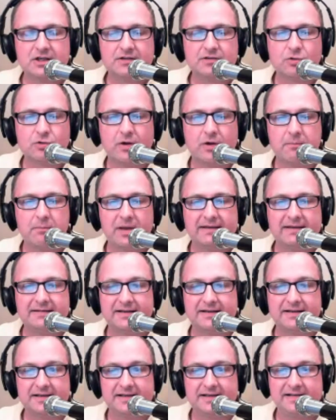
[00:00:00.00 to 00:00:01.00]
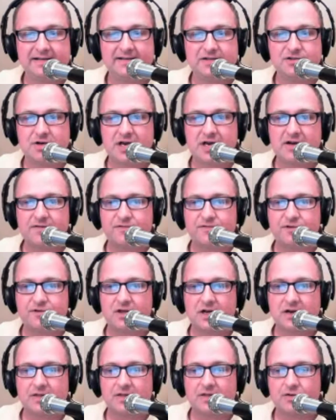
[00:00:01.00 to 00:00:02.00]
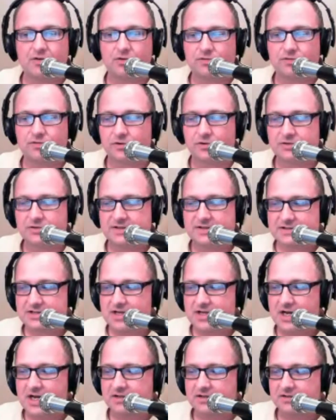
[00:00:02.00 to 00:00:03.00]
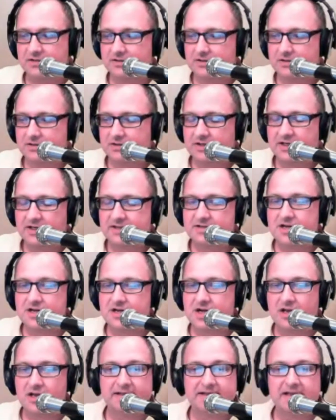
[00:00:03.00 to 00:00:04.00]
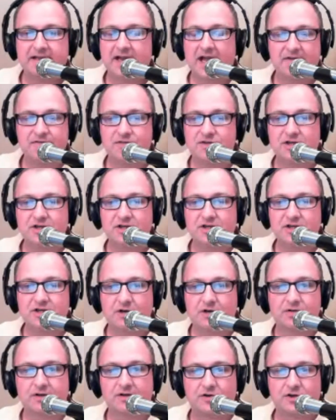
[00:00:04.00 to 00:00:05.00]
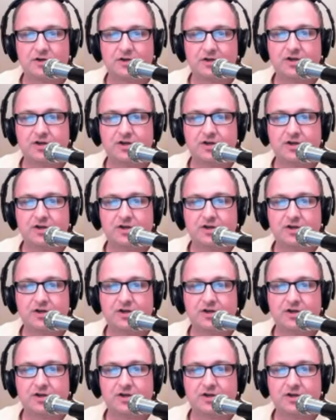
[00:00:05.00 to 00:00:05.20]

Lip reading: So it makes it an easy drive for a lot of those folks. It's not like they have to go very far.